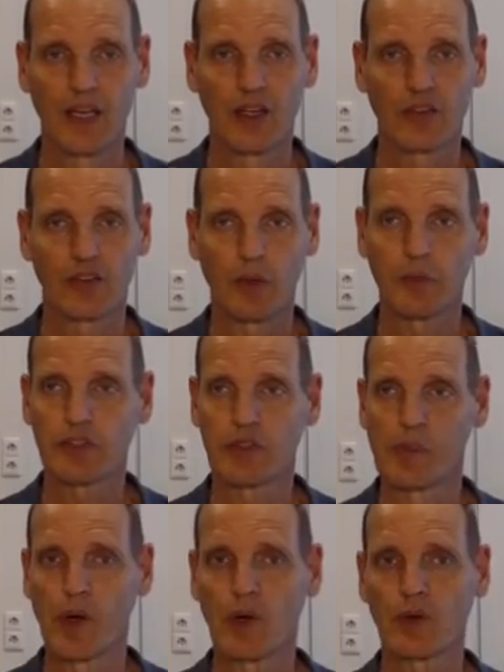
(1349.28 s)
So, and we
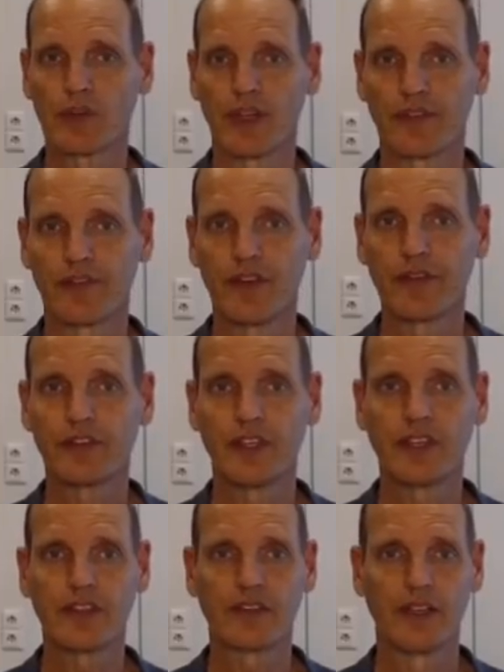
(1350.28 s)
suppose that
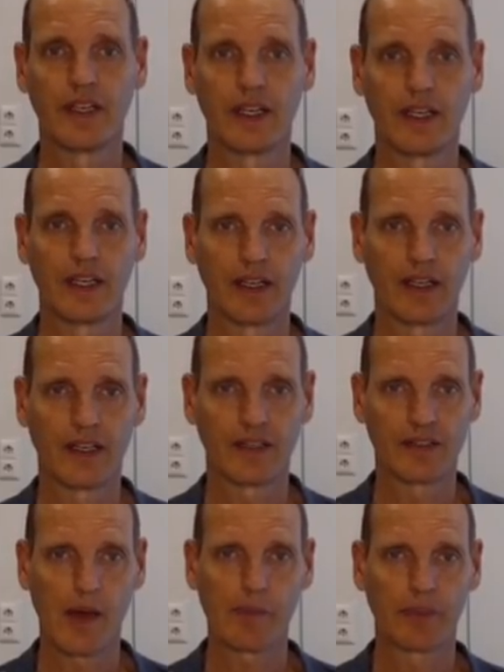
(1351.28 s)
15
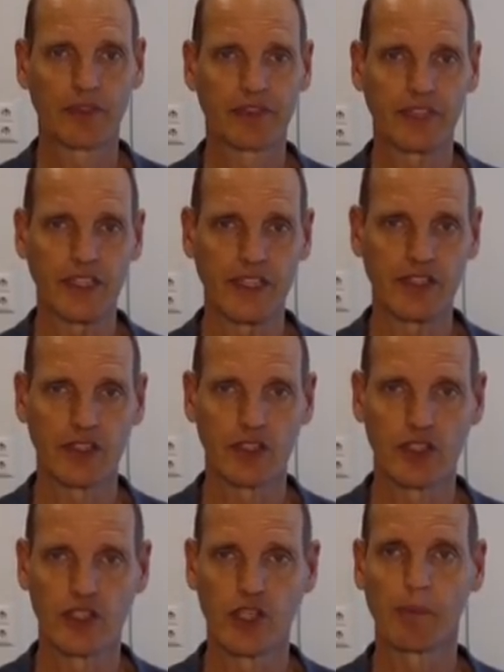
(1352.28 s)
sample seeds
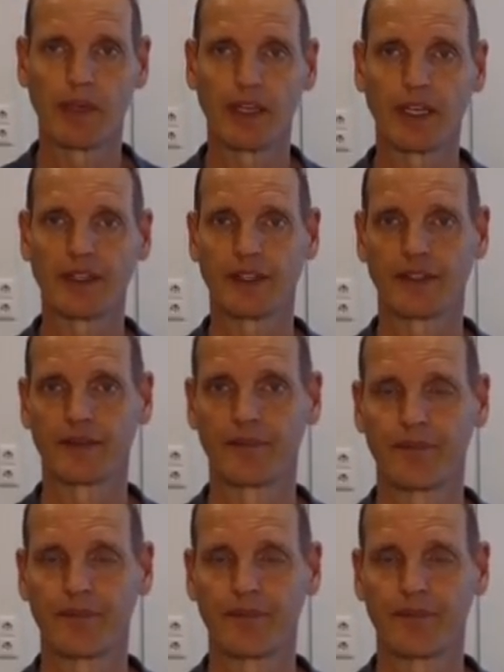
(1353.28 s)
germinated.